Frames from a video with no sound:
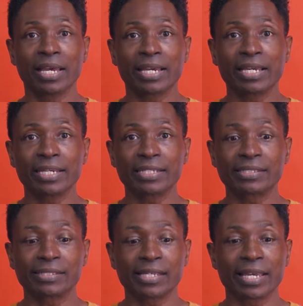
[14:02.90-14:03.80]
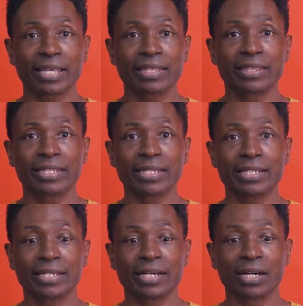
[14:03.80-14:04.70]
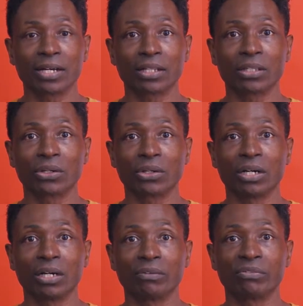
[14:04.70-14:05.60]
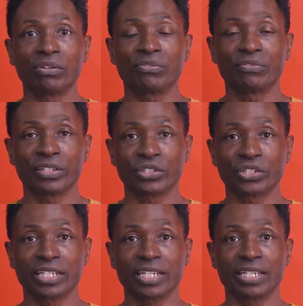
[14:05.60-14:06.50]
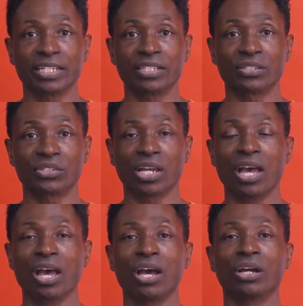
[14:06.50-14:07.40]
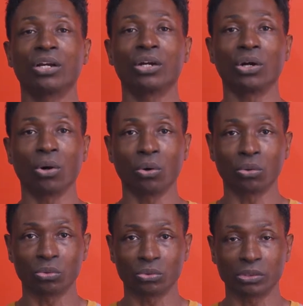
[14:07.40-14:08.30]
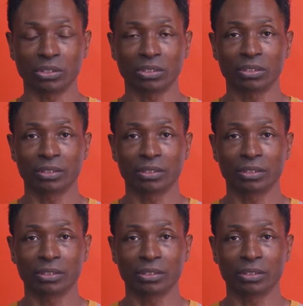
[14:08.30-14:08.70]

He said the color of the fish is gold.